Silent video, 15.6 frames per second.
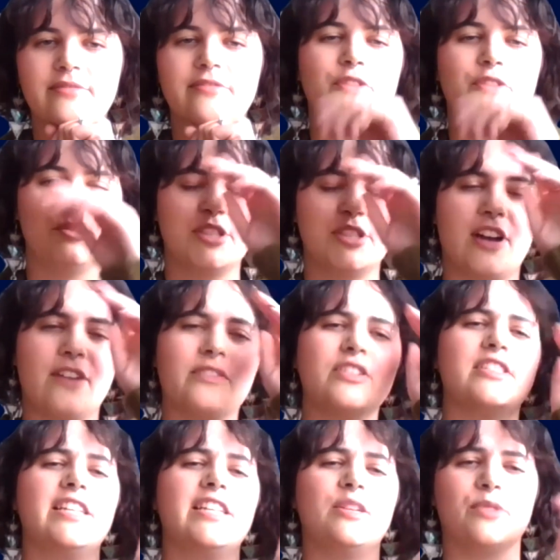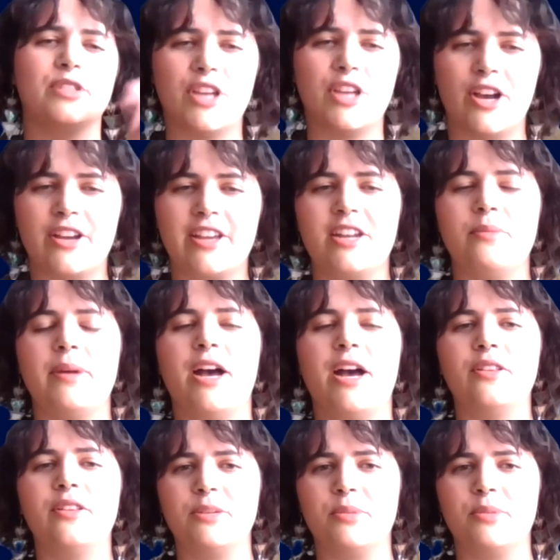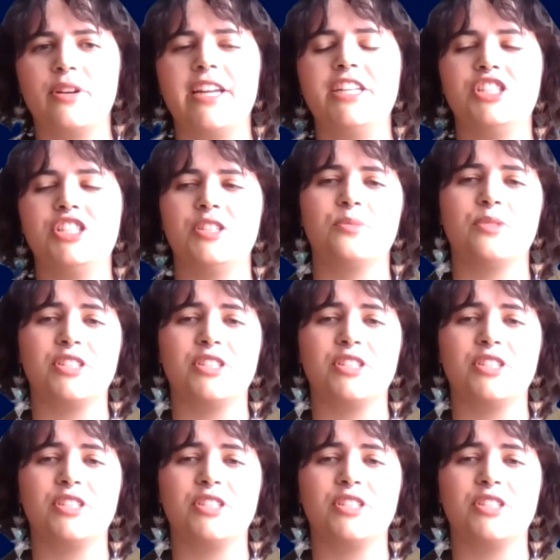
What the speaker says: food sovereignty and we're talking about liberation,